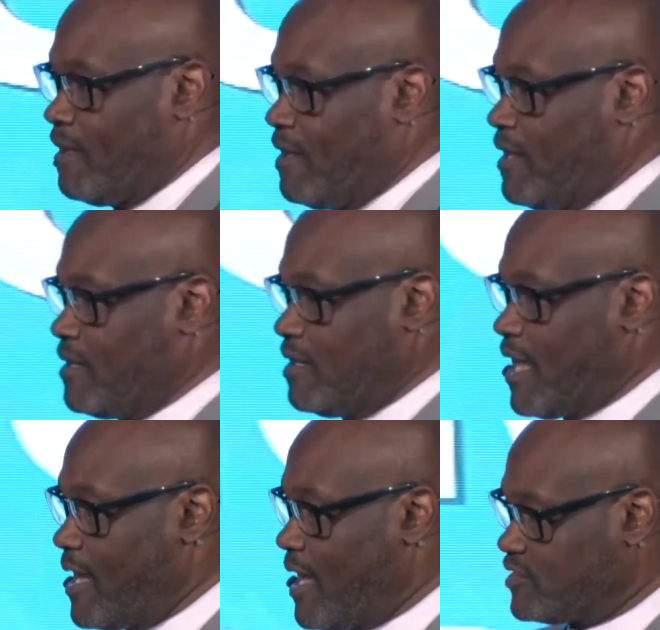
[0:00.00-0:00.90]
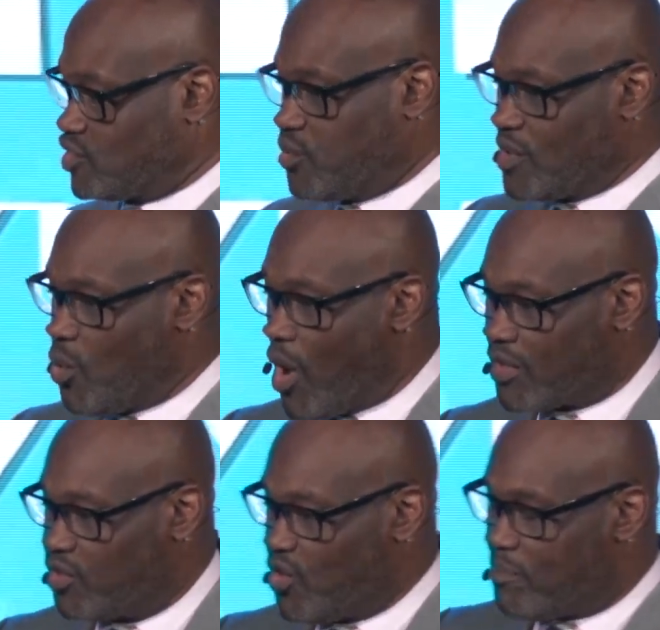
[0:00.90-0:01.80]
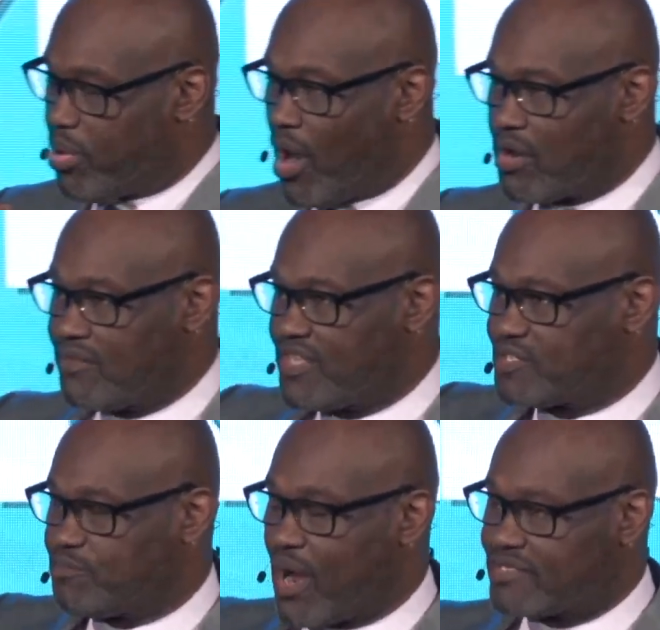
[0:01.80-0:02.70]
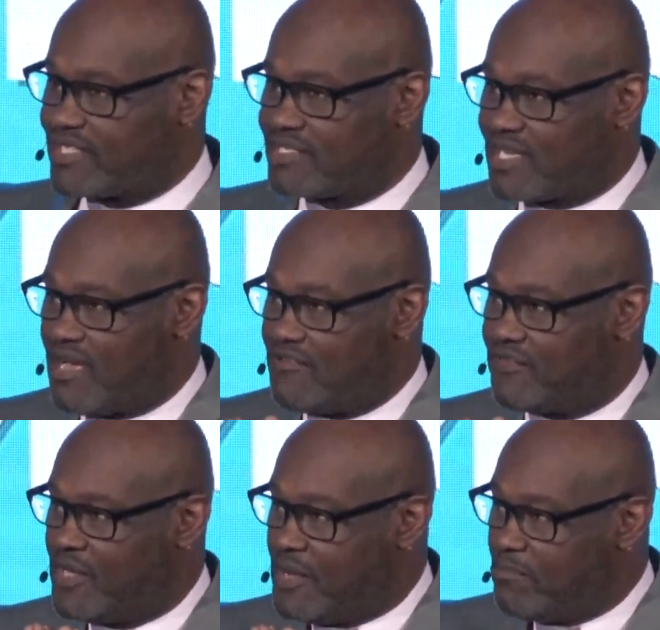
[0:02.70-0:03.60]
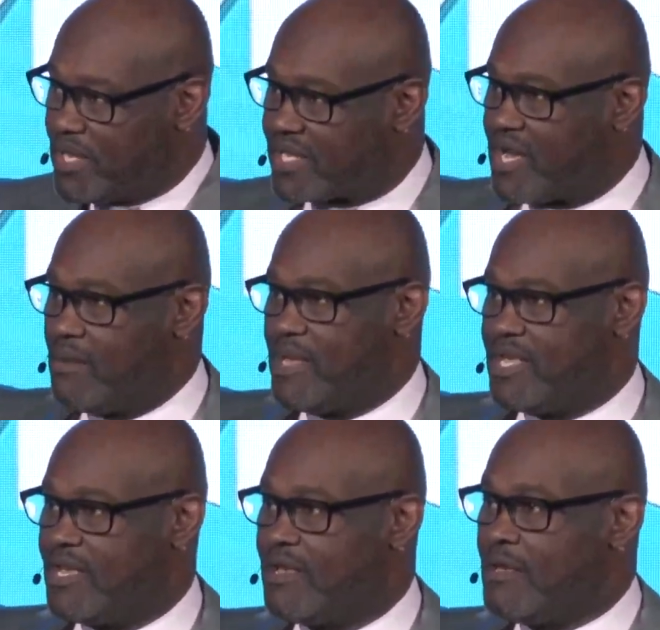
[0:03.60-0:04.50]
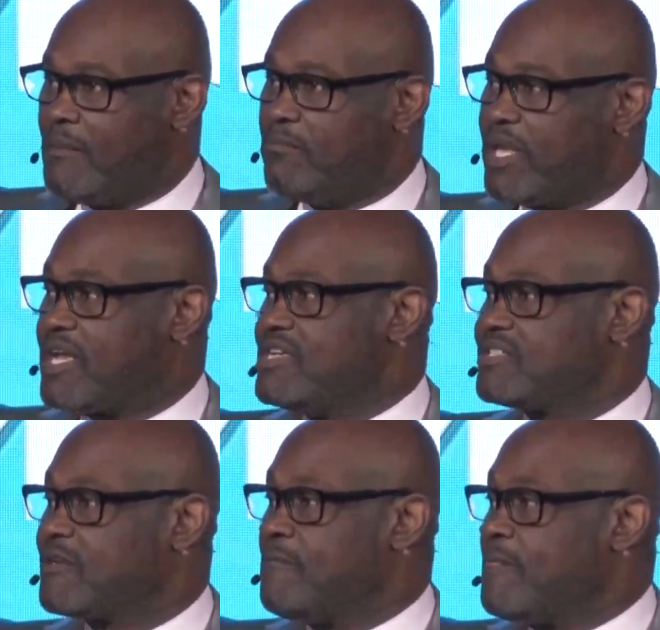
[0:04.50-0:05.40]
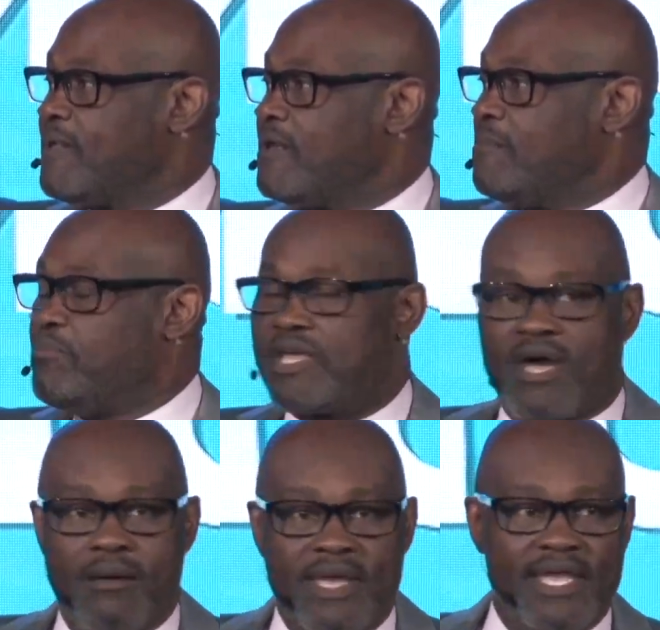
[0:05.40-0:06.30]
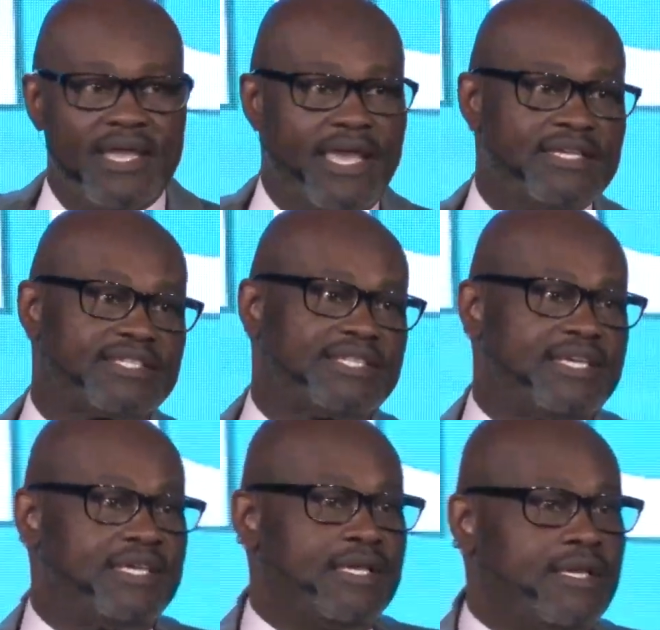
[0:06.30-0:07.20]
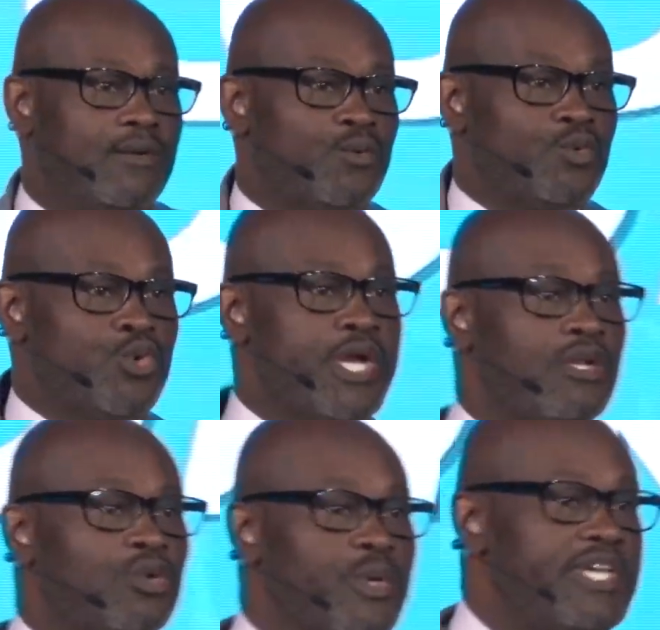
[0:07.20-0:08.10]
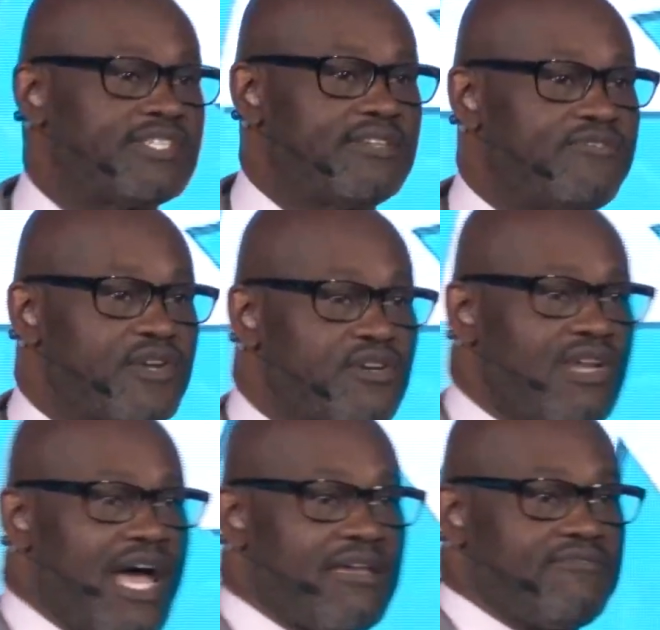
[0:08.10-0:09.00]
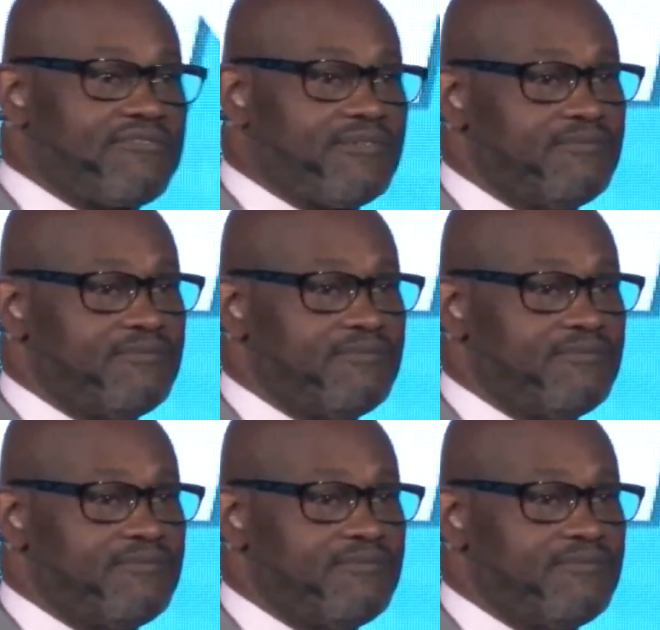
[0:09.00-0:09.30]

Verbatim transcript: And I just want to walk you a part of this process of becoming, because becoming is the real reason for your life.